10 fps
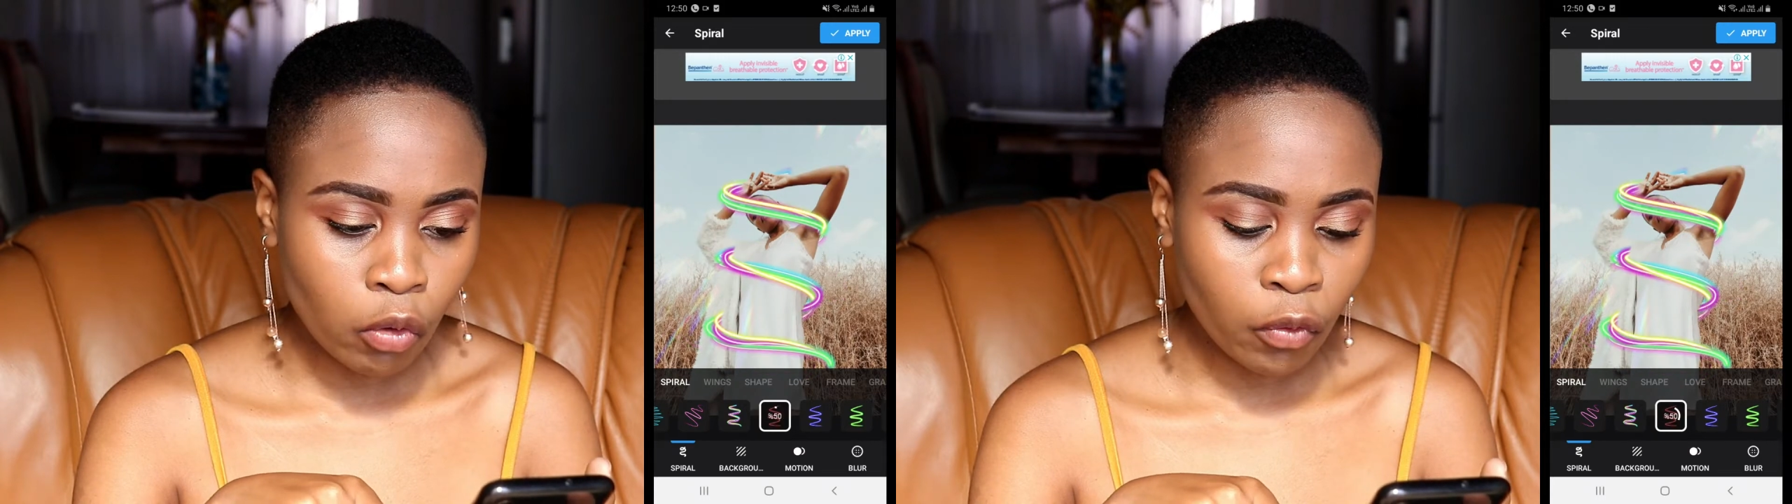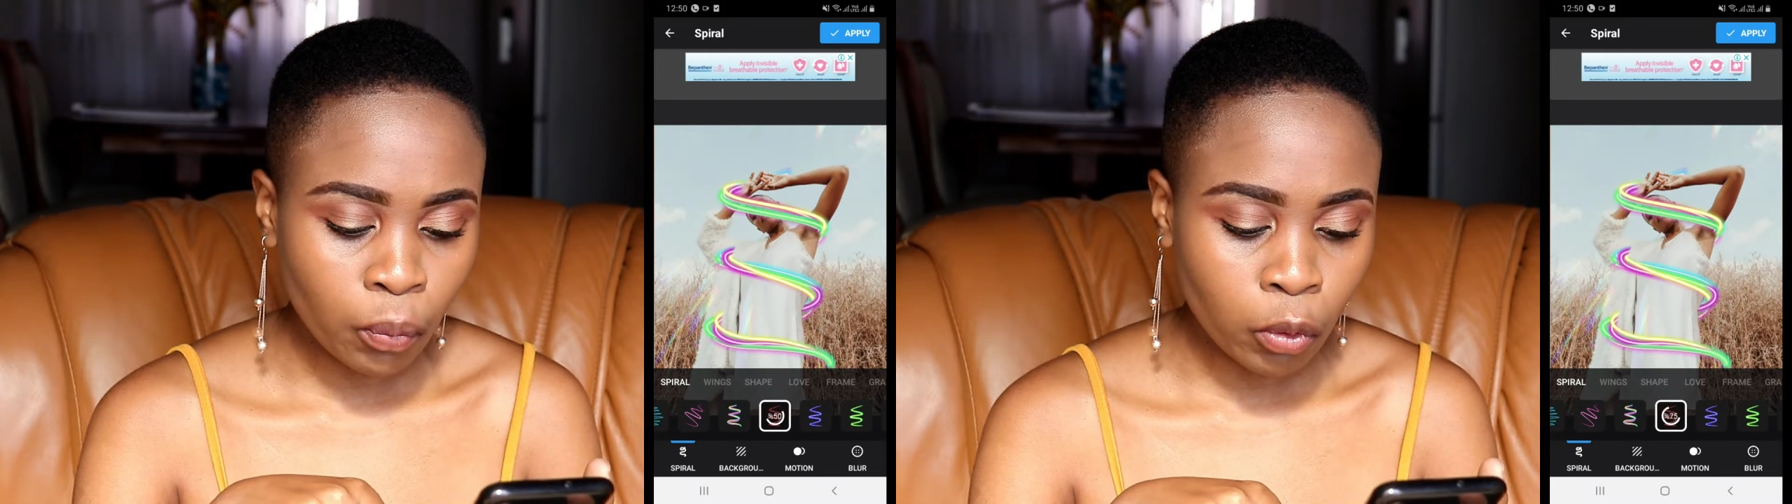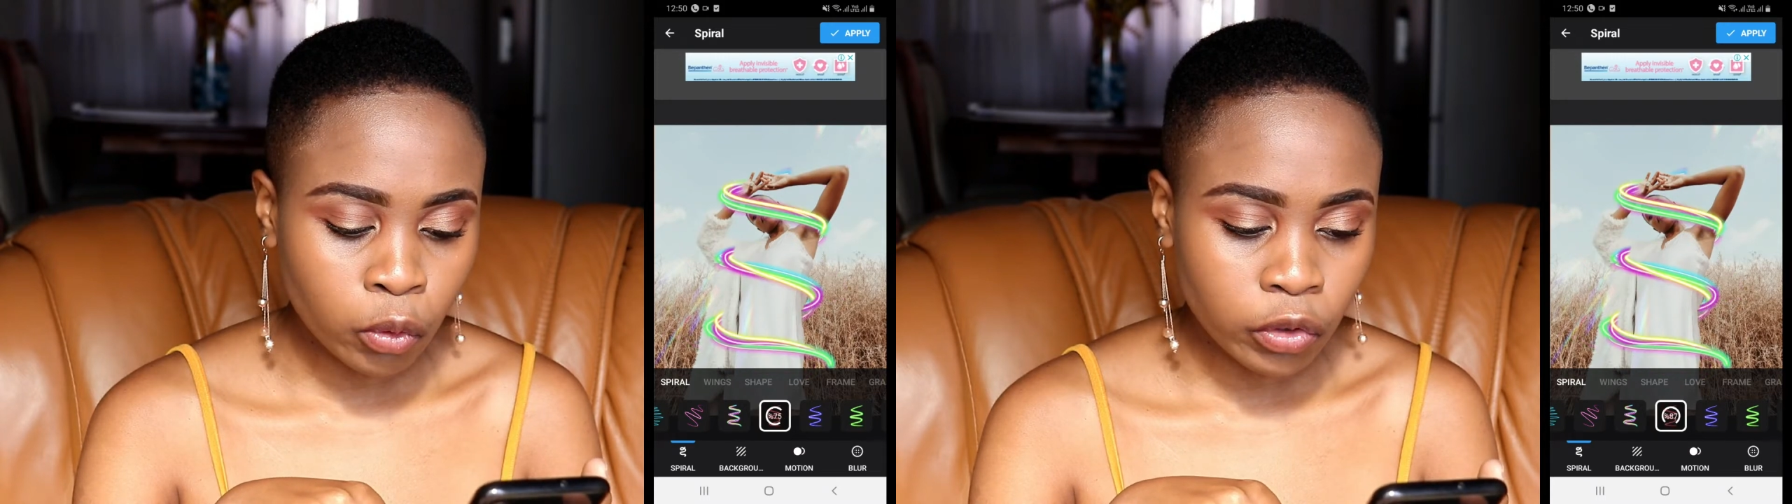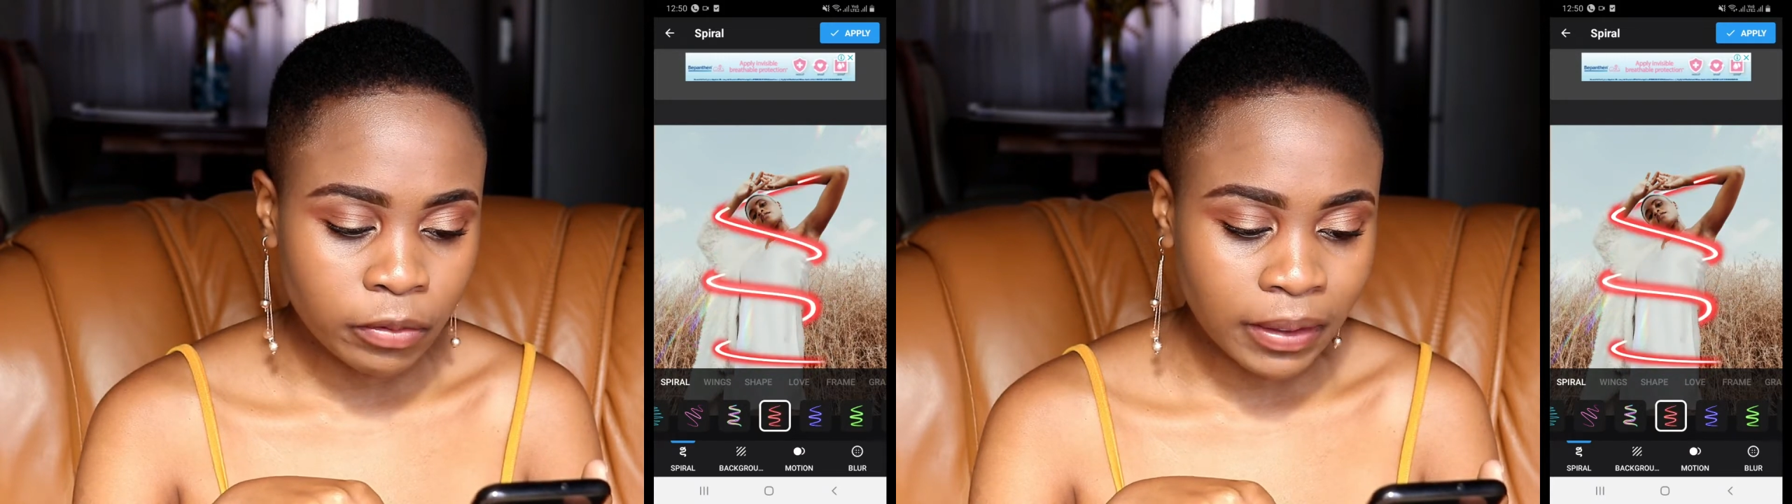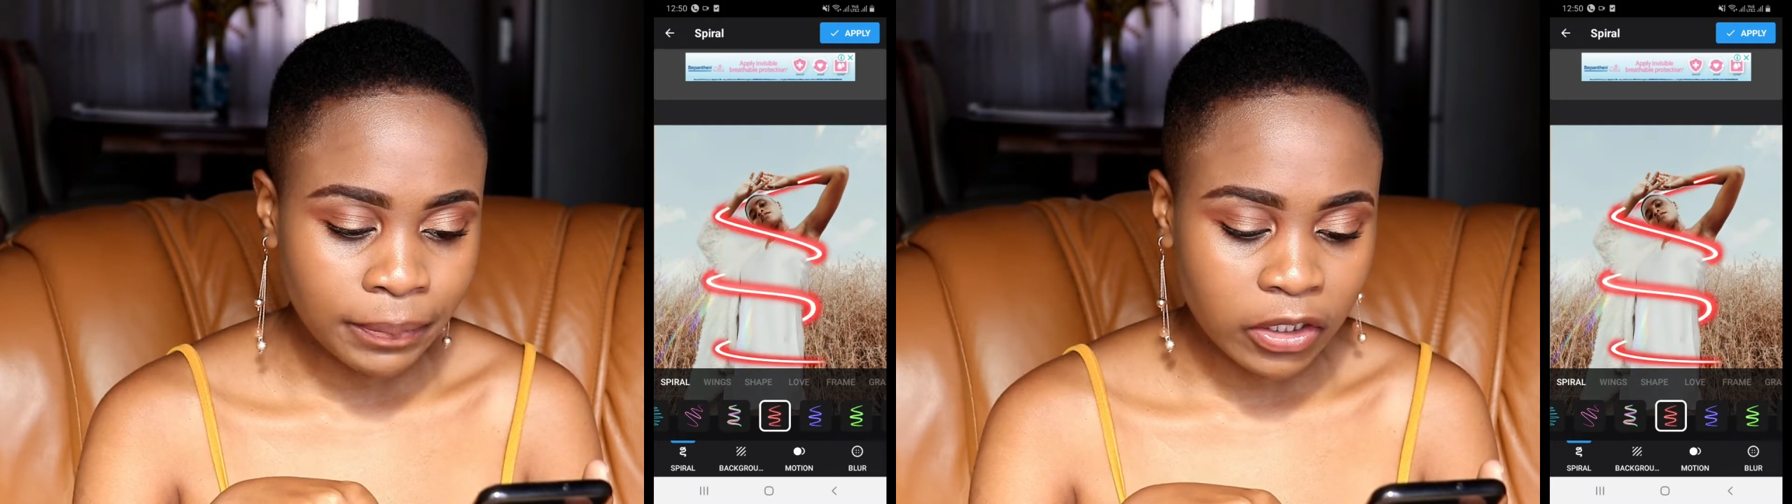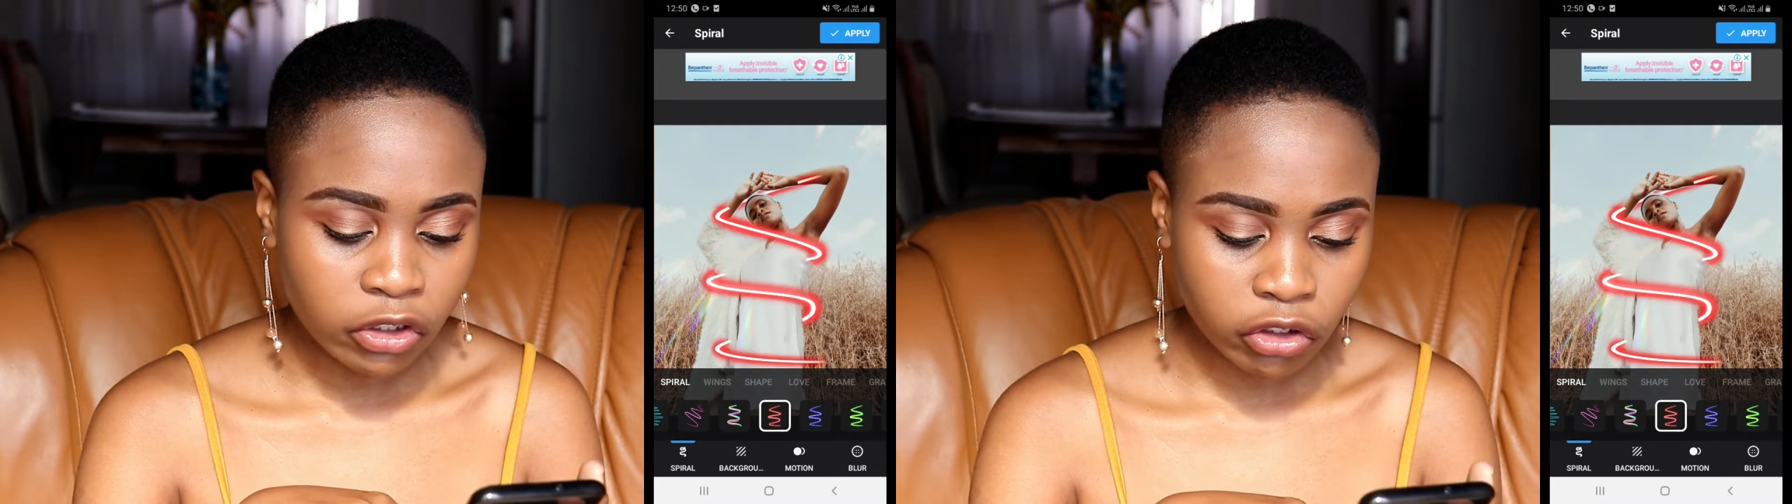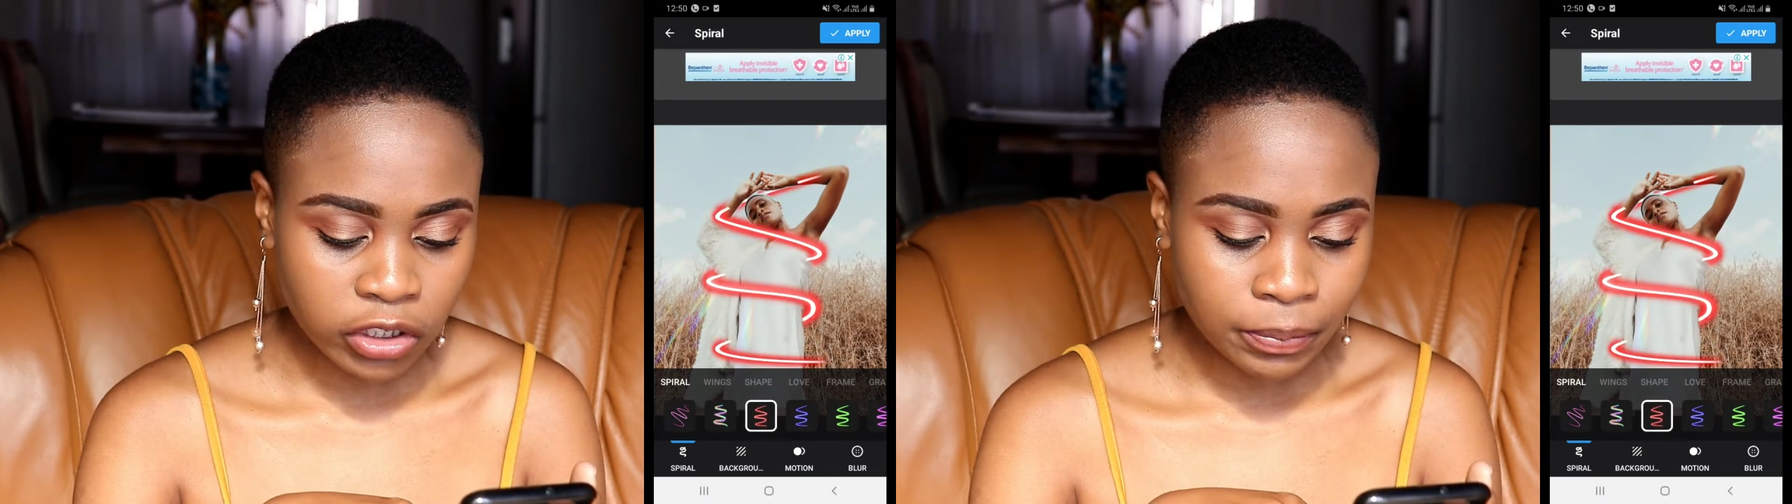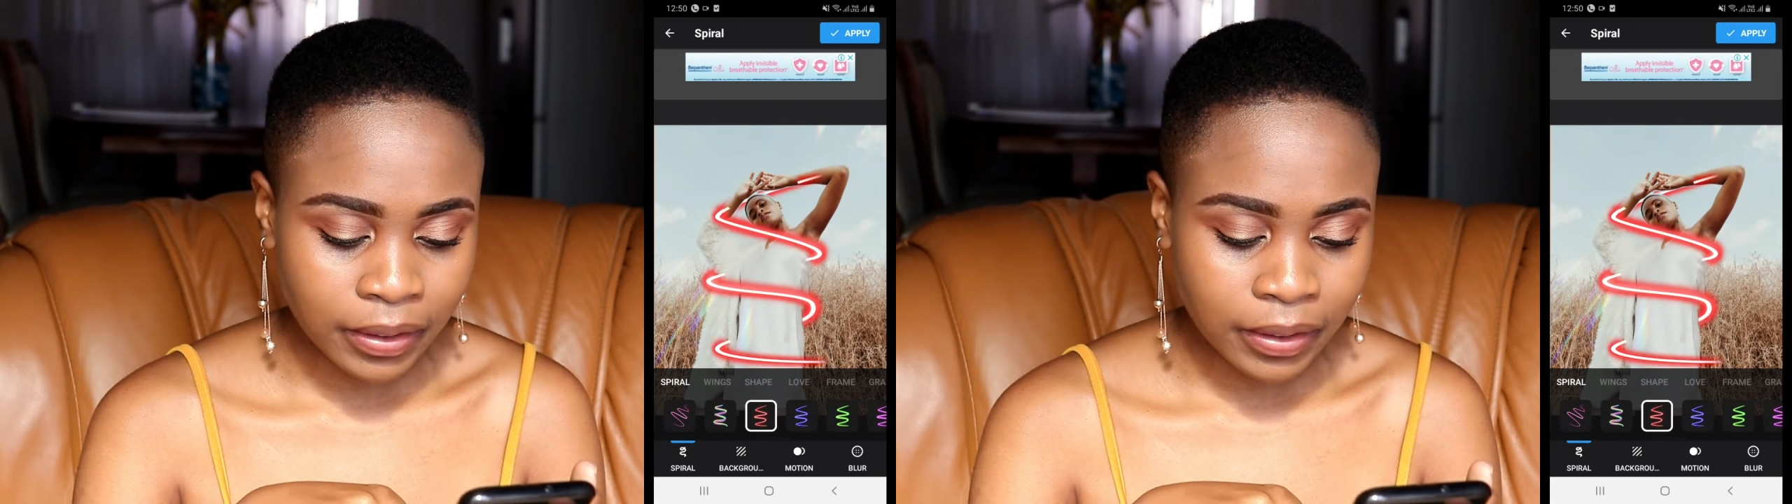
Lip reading: overboard with my pictures.